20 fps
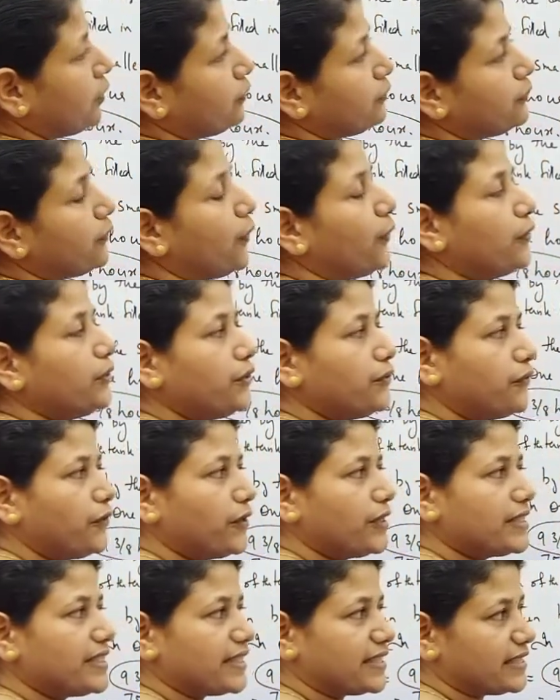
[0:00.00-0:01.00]
4 into
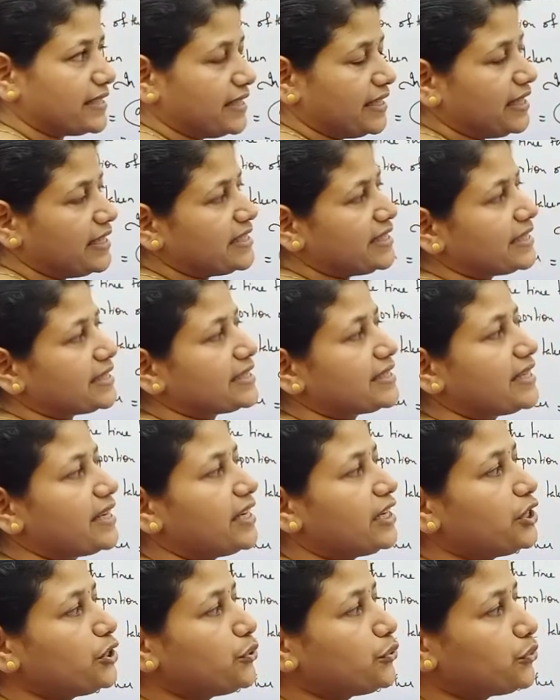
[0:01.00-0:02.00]
4 is 16.
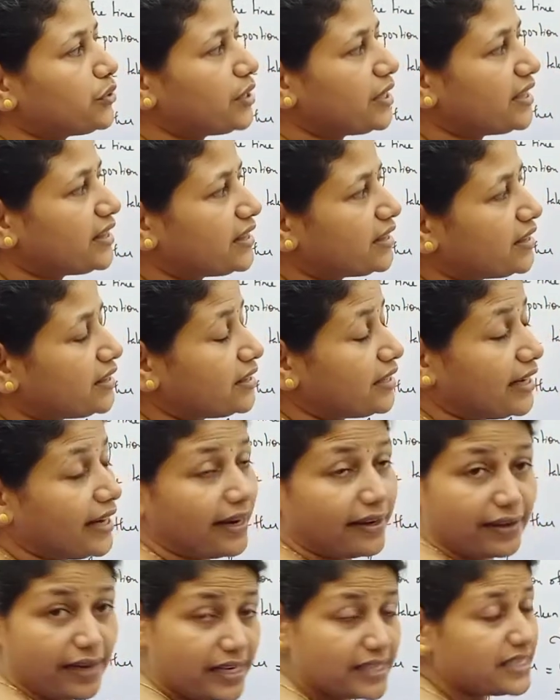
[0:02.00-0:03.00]
16 into
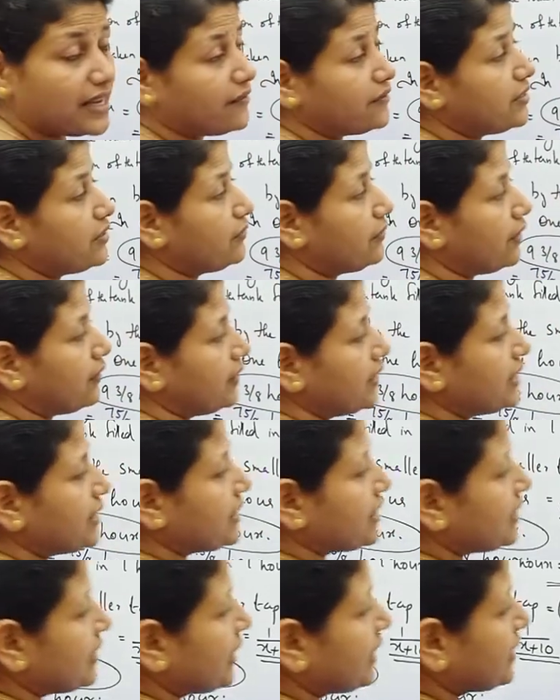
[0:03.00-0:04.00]
375 is
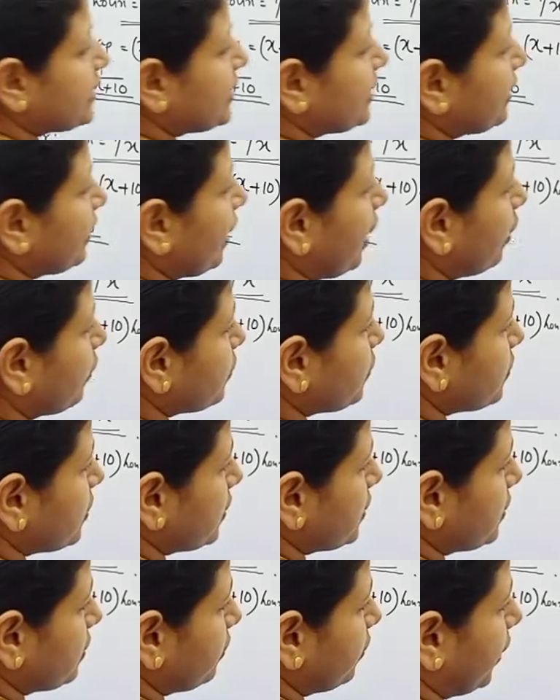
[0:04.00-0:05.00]

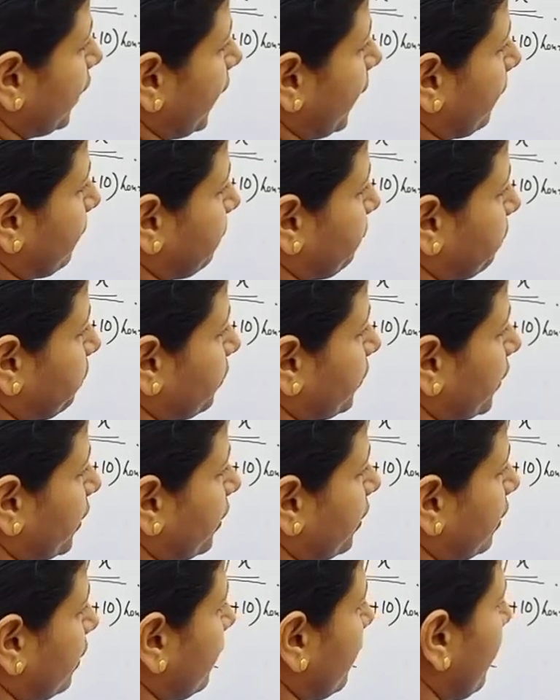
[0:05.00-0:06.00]
6000. Okay.
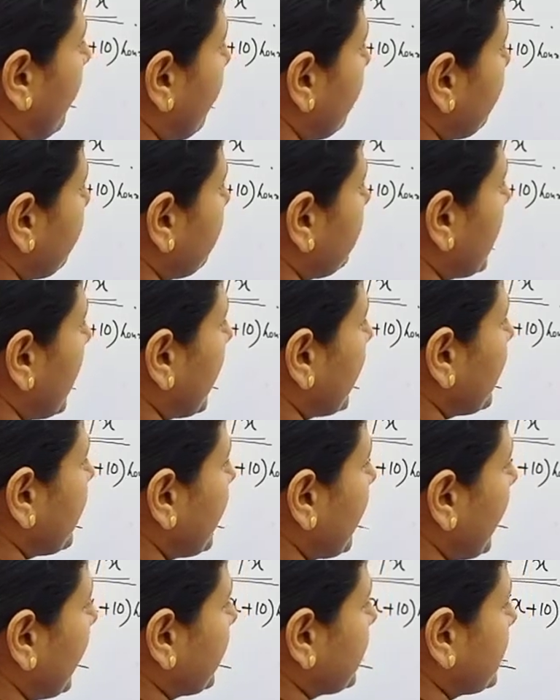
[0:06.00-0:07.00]

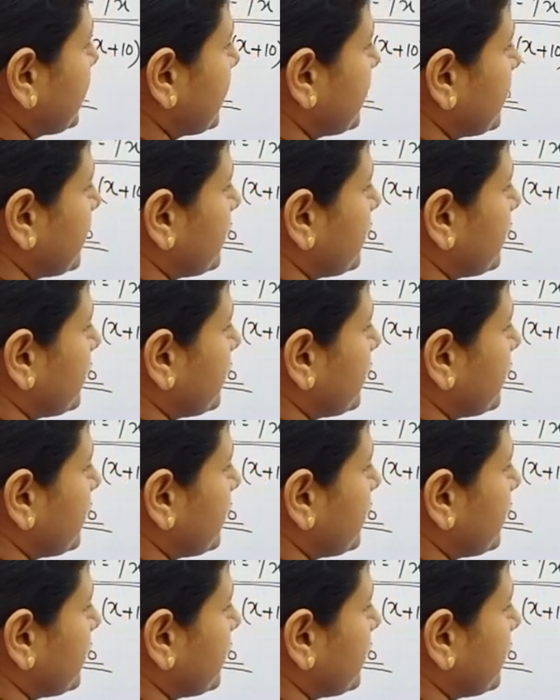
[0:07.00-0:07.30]
By 8.